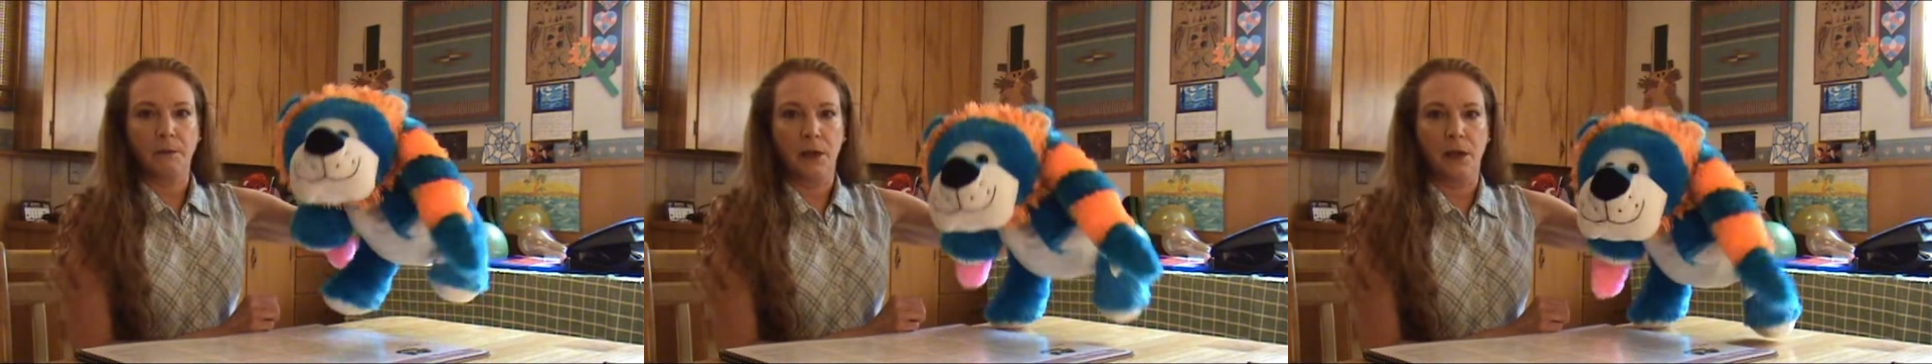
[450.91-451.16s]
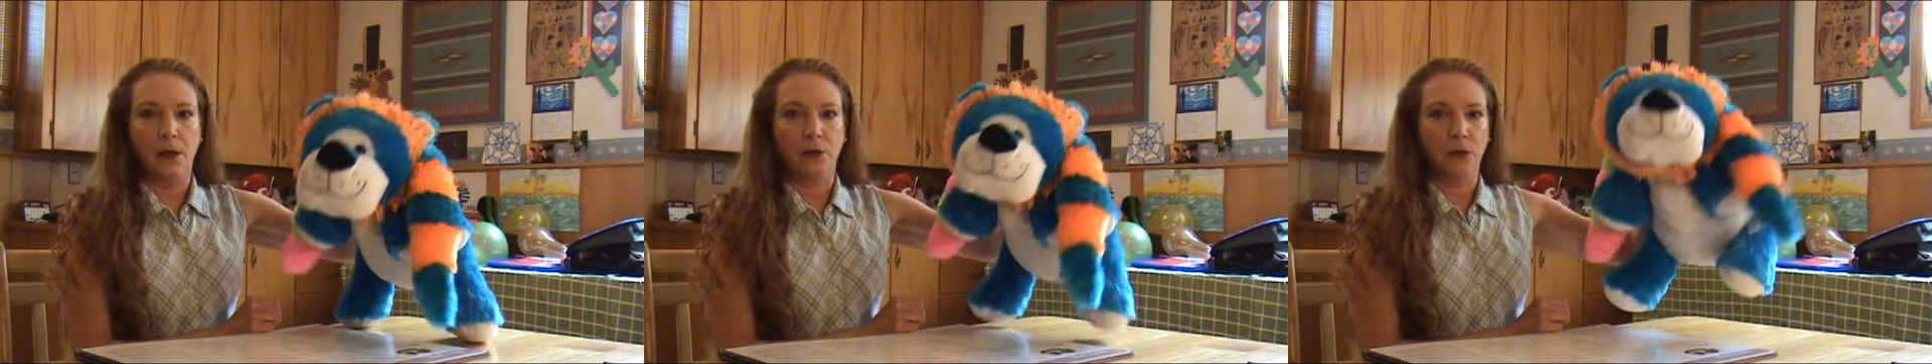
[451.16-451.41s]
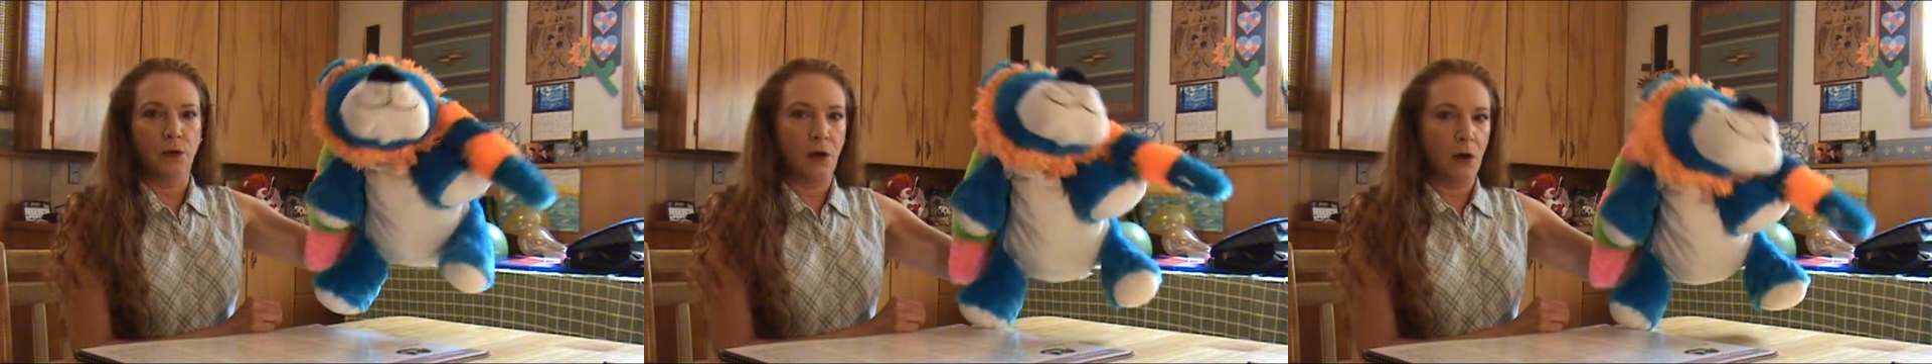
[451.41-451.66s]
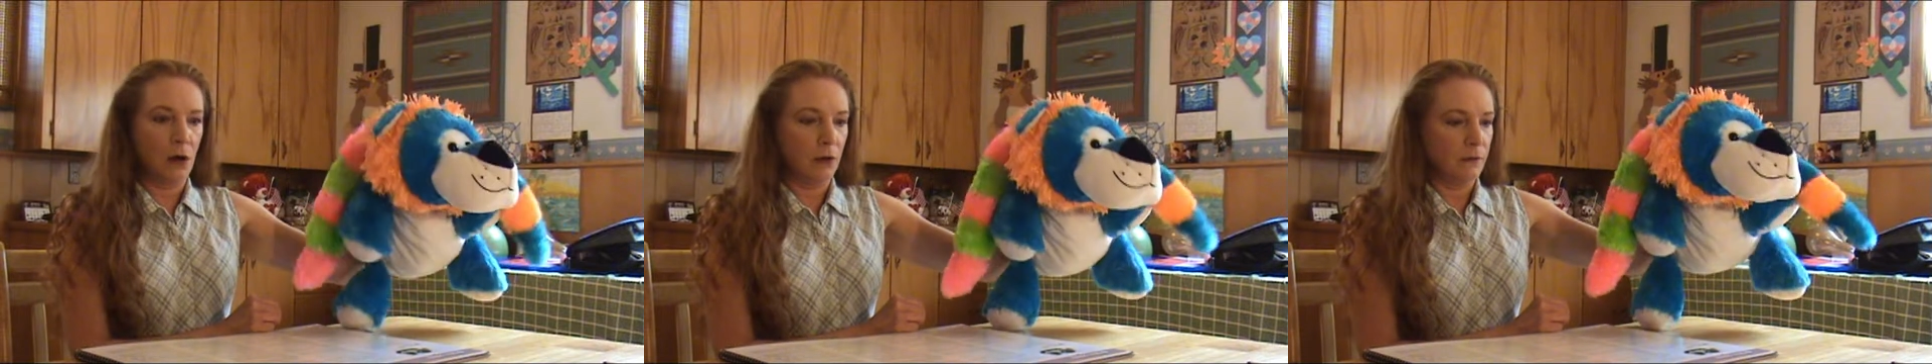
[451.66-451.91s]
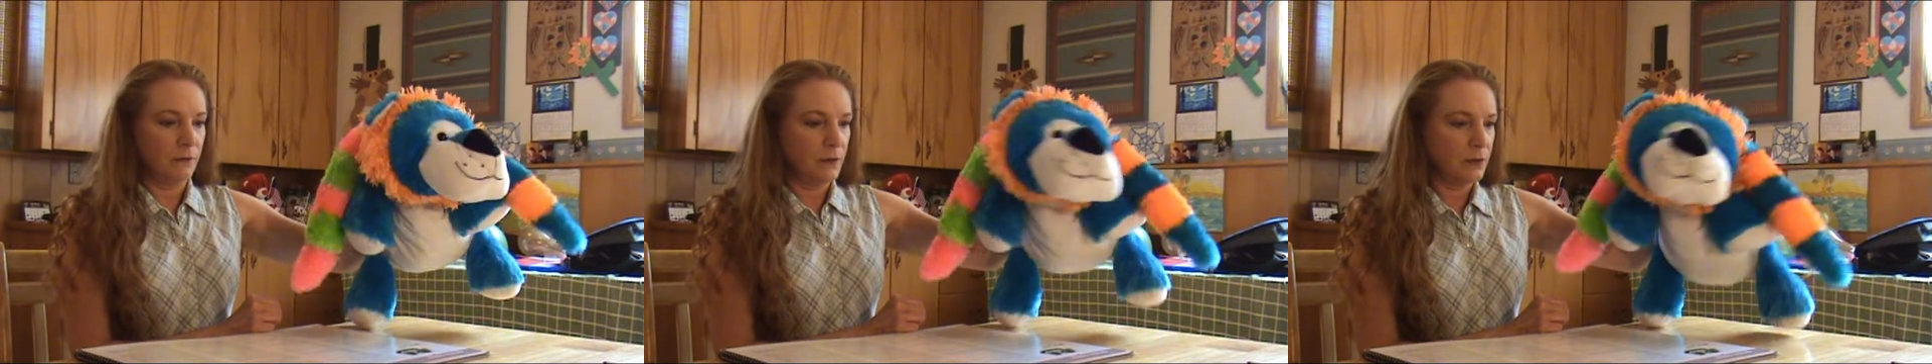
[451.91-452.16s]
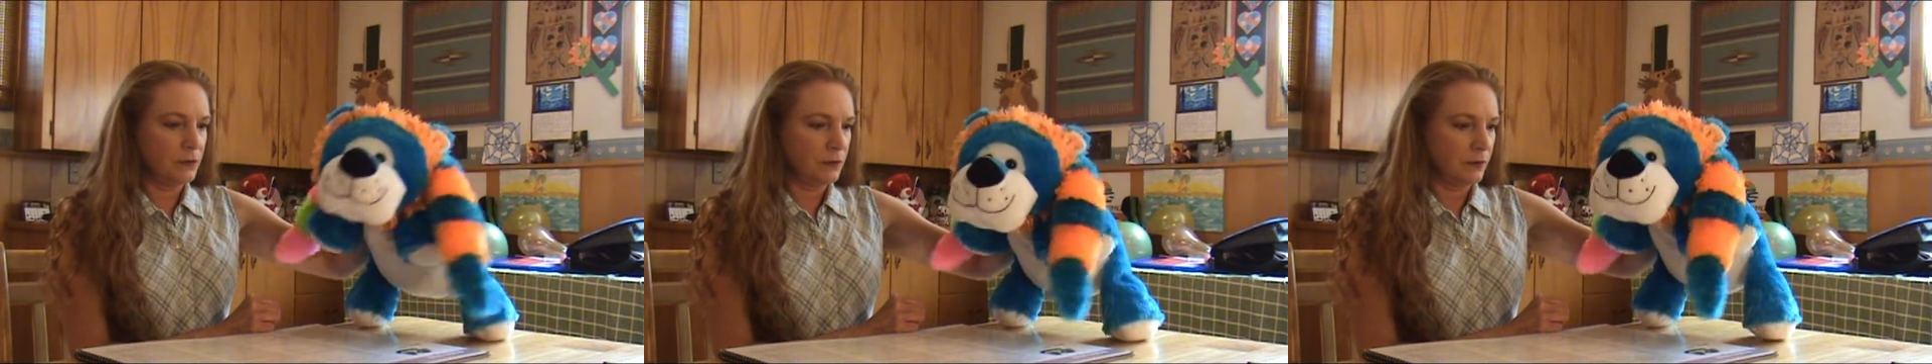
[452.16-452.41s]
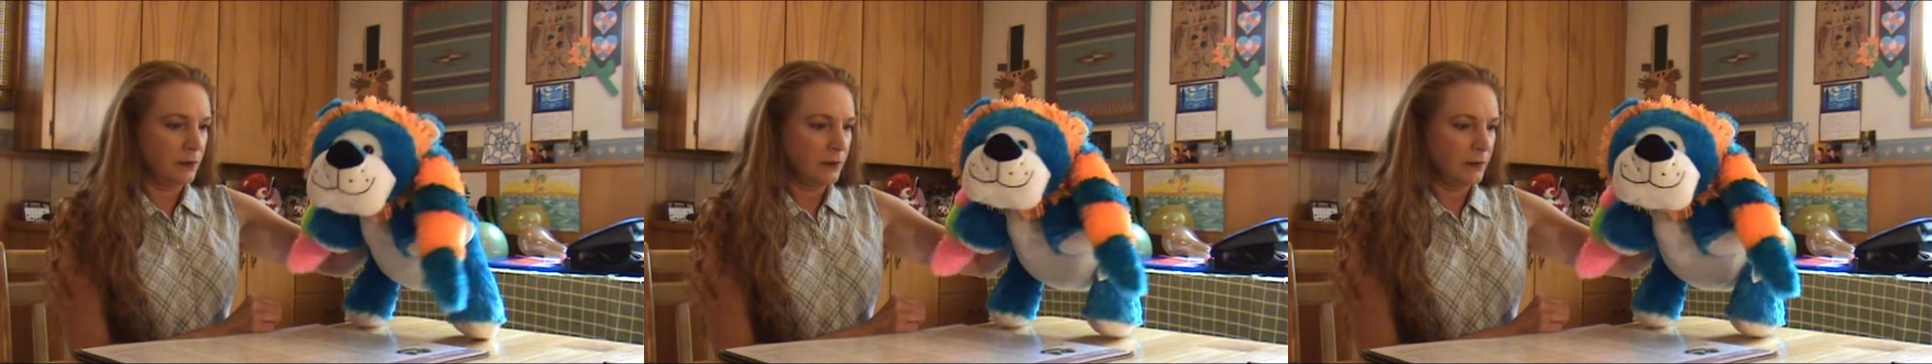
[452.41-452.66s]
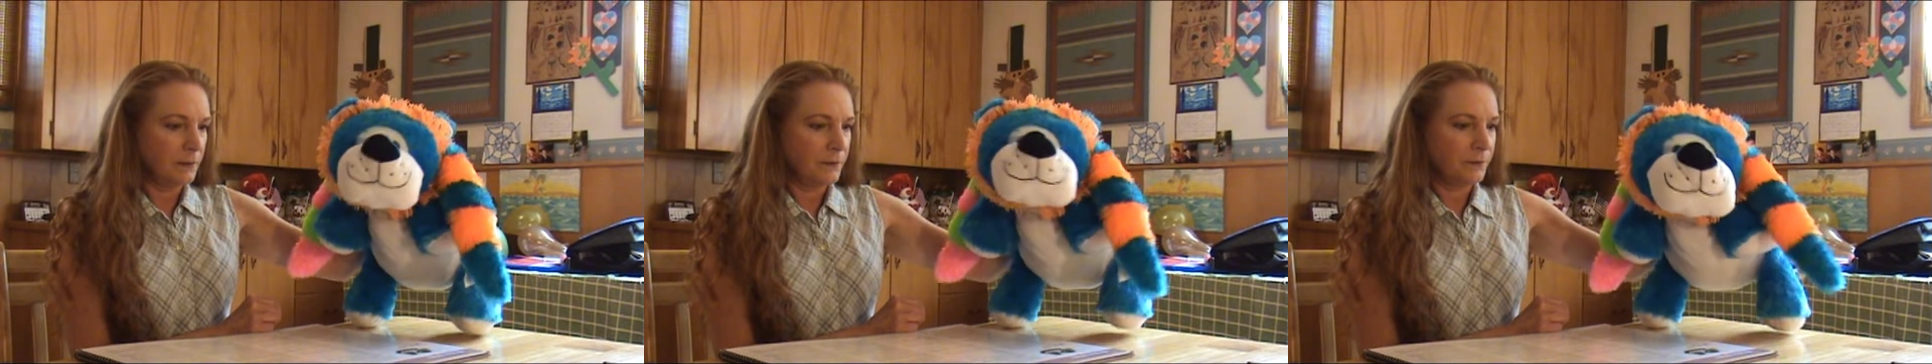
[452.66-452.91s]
man in all of Israel.